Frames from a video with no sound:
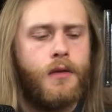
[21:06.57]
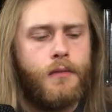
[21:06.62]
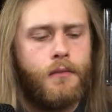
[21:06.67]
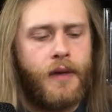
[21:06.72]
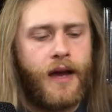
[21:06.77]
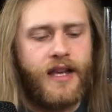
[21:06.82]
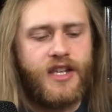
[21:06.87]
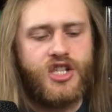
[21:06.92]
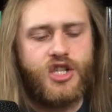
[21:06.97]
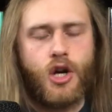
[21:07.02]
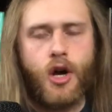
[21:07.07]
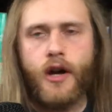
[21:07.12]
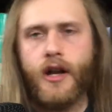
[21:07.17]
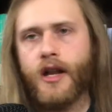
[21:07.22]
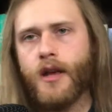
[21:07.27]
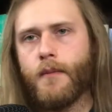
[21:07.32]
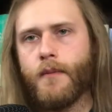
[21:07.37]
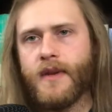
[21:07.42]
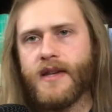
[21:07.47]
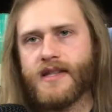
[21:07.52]
by
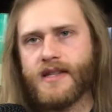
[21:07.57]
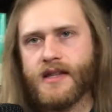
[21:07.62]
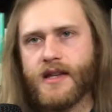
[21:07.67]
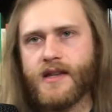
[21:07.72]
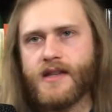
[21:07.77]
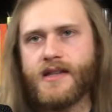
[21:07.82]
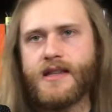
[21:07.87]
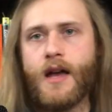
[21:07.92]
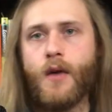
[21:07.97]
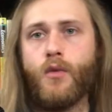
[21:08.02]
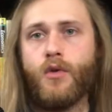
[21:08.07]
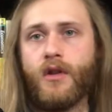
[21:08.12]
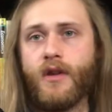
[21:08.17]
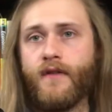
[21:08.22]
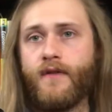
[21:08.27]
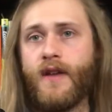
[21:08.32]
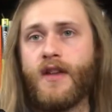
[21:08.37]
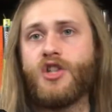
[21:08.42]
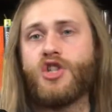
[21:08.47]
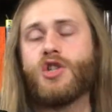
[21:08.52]
starting a business that will
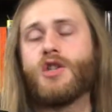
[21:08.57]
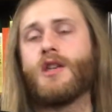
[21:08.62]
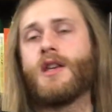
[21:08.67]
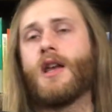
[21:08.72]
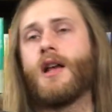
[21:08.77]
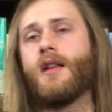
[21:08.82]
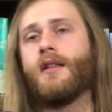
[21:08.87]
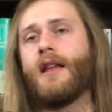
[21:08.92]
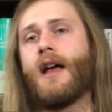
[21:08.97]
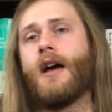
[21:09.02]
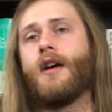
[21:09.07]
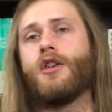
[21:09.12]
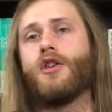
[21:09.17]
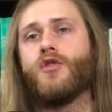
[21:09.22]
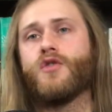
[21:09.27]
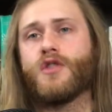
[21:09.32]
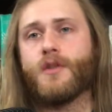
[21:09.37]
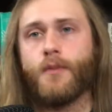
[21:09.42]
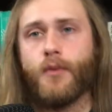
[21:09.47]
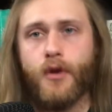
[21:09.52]
eventually allow
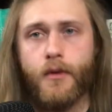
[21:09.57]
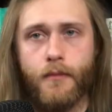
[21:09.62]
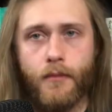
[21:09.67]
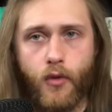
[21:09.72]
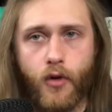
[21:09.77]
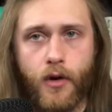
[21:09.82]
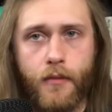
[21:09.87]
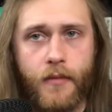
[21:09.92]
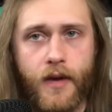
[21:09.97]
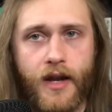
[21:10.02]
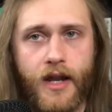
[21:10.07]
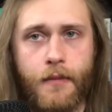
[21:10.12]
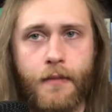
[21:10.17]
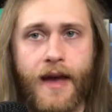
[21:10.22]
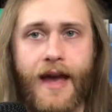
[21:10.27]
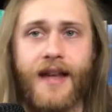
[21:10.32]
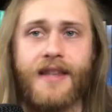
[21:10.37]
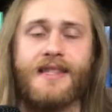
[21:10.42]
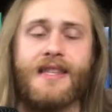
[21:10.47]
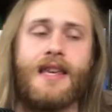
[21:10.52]
you to put more money
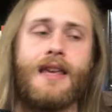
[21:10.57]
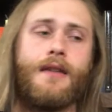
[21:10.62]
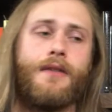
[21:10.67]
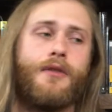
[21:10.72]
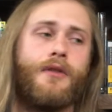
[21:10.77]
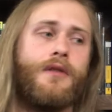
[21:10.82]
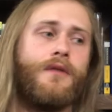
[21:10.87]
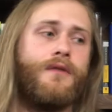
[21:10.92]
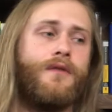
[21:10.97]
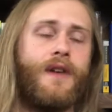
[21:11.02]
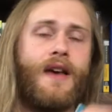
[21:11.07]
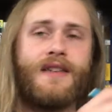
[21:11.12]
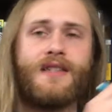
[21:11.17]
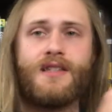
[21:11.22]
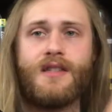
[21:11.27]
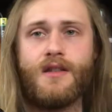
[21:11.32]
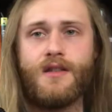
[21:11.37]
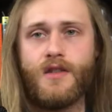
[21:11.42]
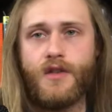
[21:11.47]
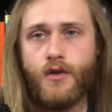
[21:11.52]
back to either
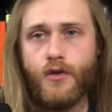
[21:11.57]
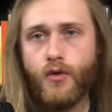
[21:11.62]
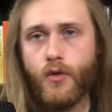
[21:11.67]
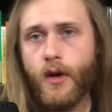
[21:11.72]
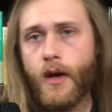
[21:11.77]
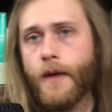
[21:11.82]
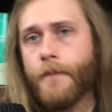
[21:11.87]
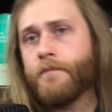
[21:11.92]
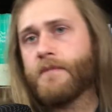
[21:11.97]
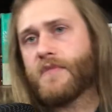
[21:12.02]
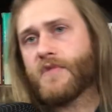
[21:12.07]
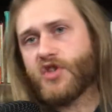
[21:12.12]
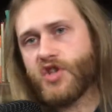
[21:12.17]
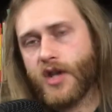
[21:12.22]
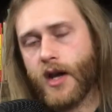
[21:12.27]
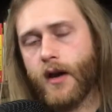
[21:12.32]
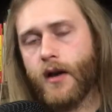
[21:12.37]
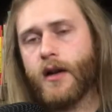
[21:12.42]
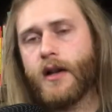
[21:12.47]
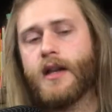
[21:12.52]
invest into
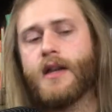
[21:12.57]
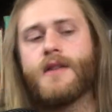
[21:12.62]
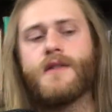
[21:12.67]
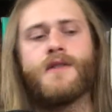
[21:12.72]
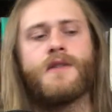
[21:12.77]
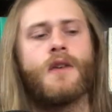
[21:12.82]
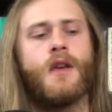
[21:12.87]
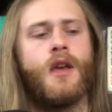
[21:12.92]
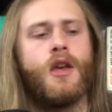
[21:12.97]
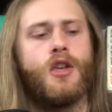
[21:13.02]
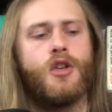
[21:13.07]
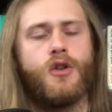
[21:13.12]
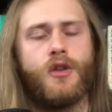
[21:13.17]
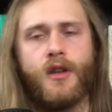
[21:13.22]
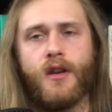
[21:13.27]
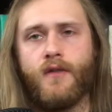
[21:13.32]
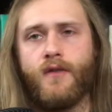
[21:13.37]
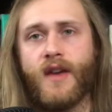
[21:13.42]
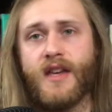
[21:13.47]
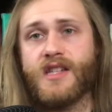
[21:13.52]
charities, you
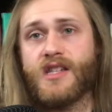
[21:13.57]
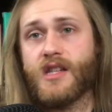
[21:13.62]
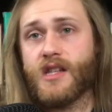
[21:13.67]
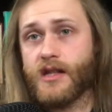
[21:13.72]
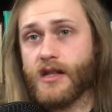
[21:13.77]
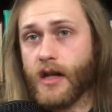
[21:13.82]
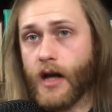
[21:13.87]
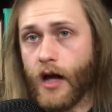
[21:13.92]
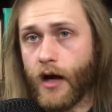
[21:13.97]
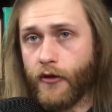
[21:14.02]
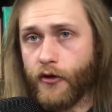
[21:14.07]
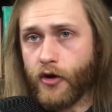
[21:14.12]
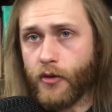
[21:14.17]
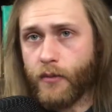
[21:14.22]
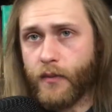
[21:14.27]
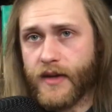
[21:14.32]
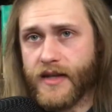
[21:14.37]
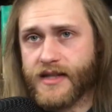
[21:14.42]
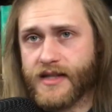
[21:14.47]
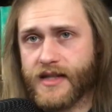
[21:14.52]
can invest into other
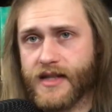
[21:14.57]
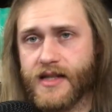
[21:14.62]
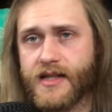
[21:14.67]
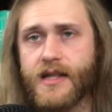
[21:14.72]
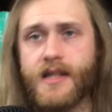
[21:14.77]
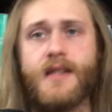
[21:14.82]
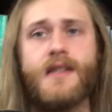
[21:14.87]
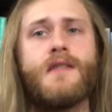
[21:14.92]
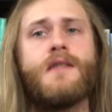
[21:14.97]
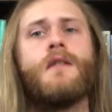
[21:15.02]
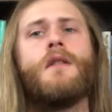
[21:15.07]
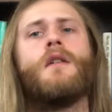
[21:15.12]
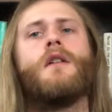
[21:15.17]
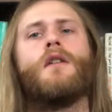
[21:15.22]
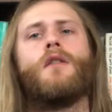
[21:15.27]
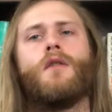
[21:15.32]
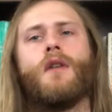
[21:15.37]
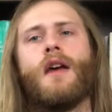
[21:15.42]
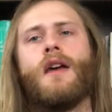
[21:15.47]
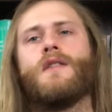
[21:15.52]
businesses,
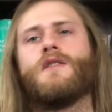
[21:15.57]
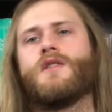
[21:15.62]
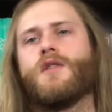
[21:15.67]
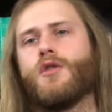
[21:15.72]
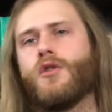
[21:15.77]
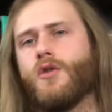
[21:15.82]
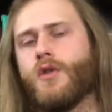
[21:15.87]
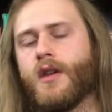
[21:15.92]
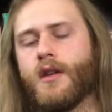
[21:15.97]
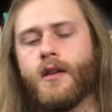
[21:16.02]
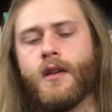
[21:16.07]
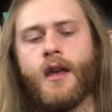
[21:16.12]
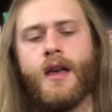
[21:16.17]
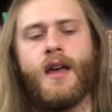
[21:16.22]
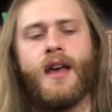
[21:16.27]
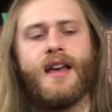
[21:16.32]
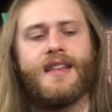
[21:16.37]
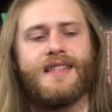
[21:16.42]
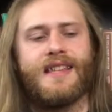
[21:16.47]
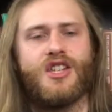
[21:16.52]
right? So you can
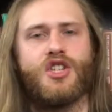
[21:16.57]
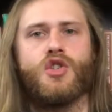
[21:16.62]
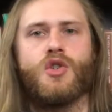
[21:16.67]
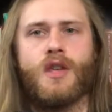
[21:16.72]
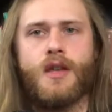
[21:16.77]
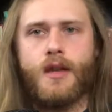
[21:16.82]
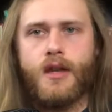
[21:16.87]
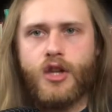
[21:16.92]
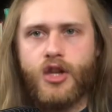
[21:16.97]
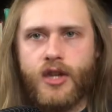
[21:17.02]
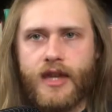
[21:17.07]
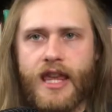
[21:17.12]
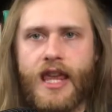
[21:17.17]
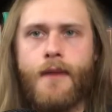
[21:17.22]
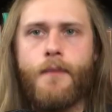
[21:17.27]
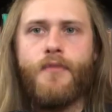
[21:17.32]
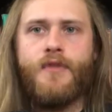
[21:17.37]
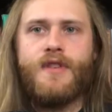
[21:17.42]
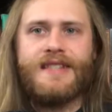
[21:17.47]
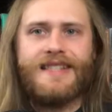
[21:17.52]
essentially
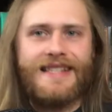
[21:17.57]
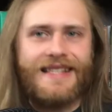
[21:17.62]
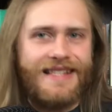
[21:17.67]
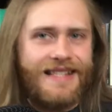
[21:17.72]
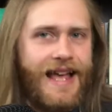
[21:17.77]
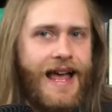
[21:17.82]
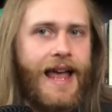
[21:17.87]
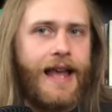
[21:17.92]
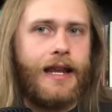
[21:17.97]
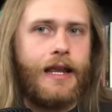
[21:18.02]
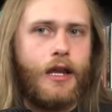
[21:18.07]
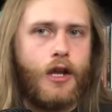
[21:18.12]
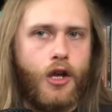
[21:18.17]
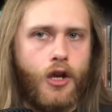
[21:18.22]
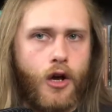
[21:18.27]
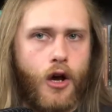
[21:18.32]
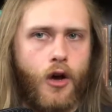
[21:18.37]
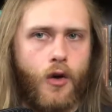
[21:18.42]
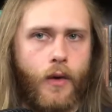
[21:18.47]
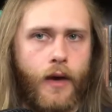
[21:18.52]
keep the society
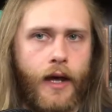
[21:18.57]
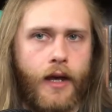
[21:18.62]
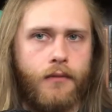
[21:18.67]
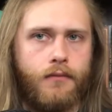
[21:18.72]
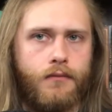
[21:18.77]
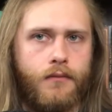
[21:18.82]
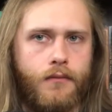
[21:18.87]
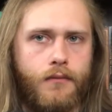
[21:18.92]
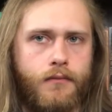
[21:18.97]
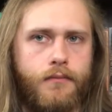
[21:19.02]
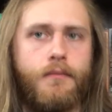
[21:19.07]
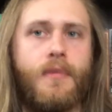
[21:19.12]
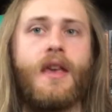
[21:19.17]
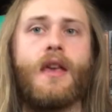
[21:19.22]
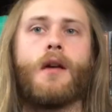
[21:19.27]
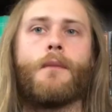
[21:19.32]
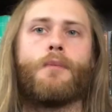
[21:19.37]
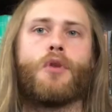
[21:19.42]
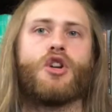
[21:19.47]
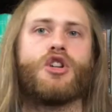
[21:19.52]
going,
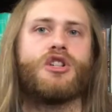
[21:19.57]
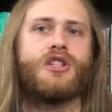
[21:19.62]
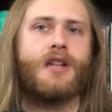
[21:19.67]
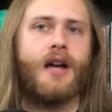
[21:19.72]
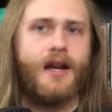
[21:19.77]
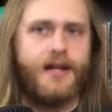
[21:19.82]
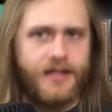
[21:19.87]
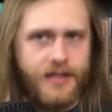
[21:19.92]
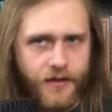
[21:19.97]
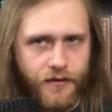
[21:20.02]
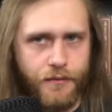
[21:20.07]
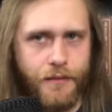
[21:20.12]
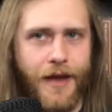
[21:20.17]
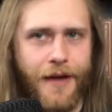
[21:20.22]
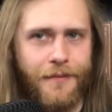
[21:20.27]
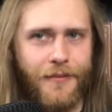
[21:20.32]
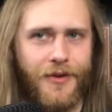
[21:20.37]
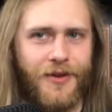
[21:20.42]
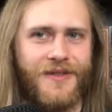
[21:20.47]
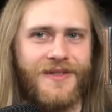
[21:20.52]
being a productive
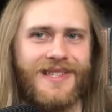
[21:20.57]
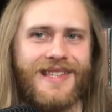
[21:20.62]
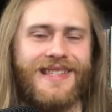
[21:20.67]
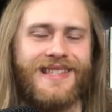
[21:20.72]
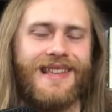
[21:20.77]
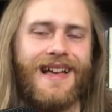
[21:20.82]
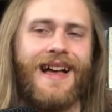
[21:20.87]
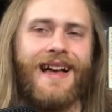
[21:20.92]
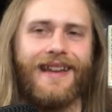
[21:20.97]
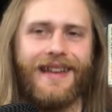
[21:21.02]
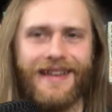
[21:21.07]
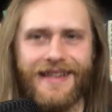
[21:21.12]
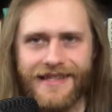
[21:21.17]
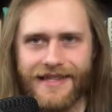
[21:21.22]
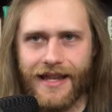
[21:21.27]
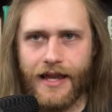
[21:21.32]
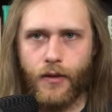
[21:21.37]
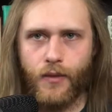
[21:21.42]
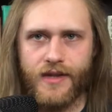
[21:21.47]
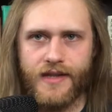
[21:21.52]
member of society,
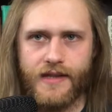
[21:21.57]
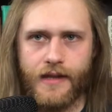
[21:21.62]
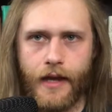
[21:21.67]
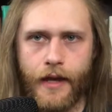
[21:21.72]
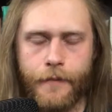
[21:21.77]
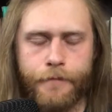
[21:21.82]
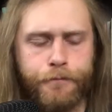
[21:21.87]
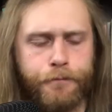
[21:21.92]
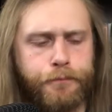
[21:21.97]
as they would say.